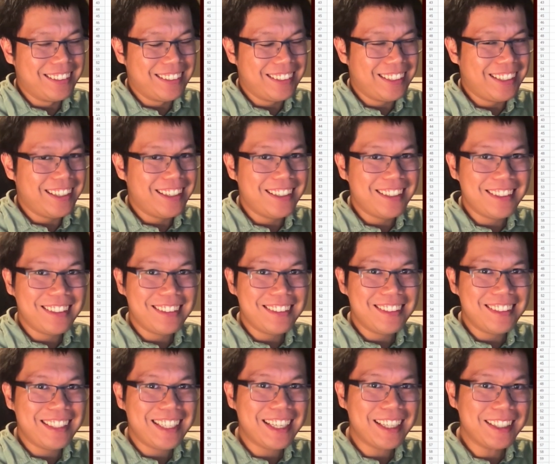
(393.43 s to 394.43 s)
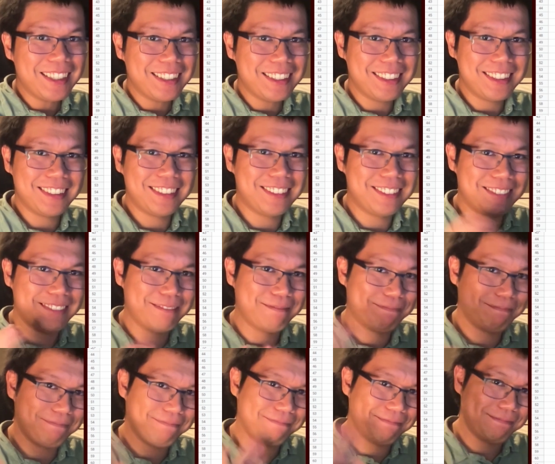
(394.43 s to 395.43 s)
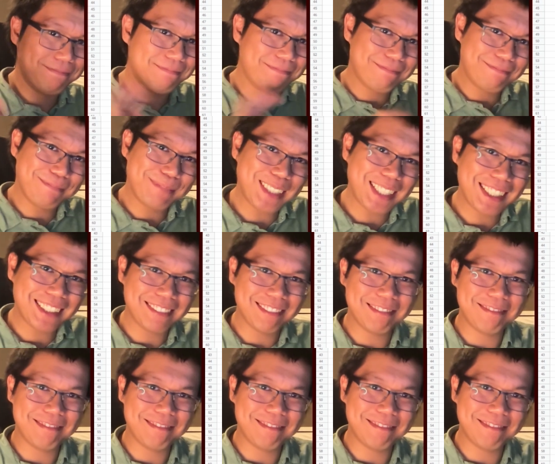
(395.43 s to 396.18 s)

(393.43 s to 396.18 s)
And yeah, bye.